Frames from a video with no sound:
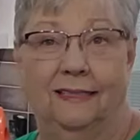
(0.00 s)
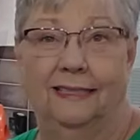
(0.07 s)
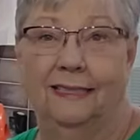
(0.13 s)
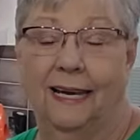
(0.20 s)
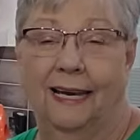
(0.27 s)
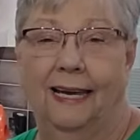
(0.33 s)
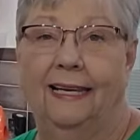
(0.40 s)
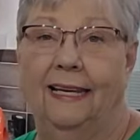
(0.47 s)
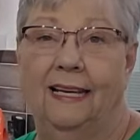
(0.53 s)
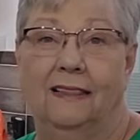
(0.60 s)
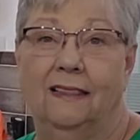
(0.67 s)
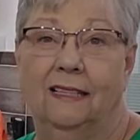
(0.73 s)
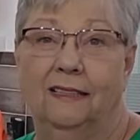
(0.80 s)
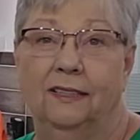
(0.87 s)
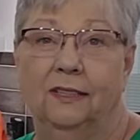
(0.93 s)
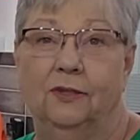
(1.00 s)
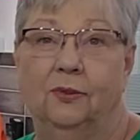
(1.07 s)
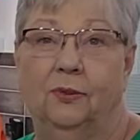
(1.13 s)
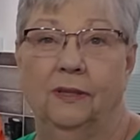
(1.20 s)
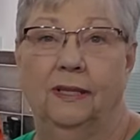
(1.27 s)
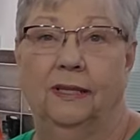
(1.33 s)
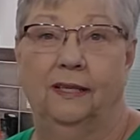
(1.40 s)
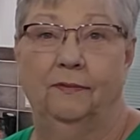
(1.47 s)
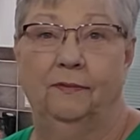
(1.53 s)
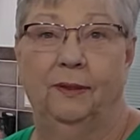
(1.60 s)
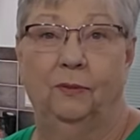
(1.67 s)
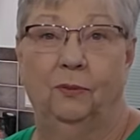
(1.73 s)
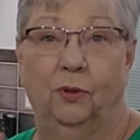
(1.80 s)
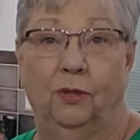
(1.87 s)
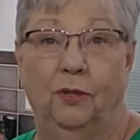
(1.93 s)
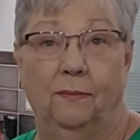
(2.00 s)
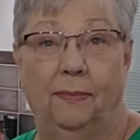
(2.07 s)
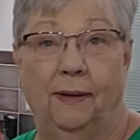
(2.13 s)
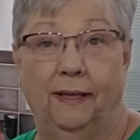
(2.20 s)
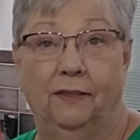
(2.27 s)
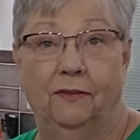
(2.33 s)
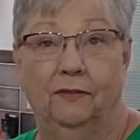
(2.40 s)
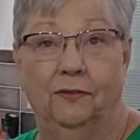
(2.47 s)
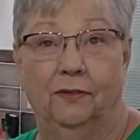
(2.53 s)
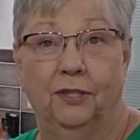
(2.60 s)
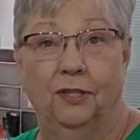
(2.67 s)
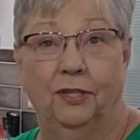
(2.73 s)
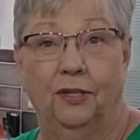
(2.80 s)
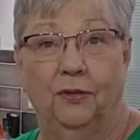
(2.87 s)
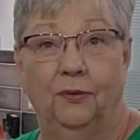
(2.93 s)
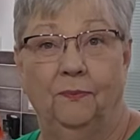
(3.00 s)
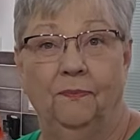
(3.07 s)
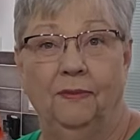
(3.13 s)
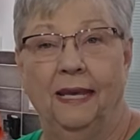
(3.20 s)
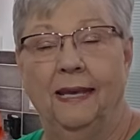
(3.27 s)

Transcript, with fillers: today, and this is one that I've been wanting to bake for you